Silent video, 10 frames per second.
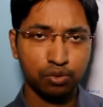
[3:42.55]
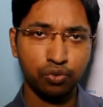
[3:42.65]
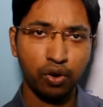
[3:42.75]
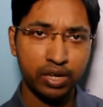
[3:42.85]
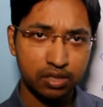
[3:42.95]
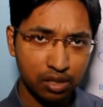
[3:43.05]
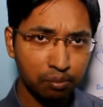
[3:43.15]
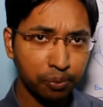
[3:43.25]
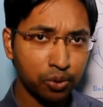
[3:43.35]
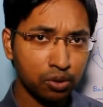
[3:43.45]
For
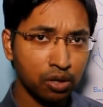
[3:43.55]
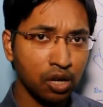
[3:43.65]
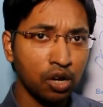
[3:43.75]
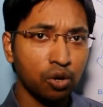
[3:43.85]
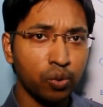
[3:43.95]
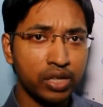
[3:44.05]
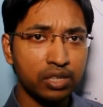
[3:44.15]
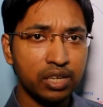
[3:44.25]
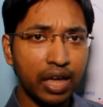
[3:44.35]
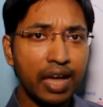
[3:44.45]
example, when
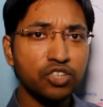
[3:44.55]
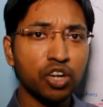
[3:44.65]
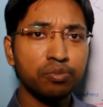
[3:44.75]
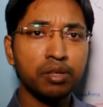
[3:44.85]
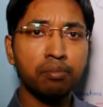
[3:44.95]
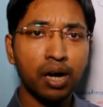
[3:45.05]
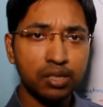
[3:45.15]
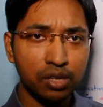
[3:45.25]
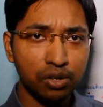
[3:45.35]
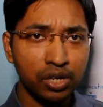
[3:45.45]
the age of the
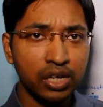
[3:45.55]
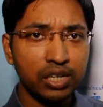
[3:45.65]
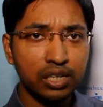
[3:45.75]
mother